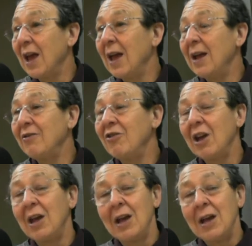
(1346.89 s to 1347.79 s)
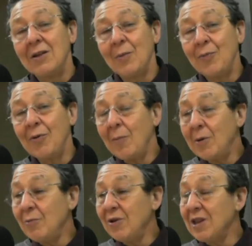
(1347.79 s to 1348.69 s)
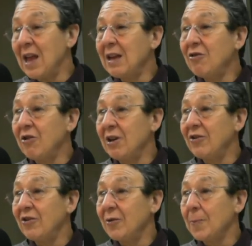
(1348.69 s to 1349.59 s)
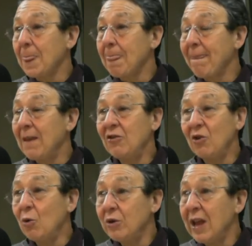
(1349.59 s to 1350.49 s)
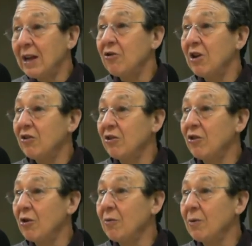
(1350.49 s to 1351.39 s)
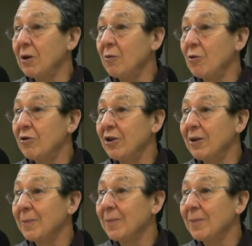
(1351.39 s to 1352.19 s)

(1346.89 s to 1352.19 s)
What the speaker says: And the problem with nitrates is all nitrates are soluble in water.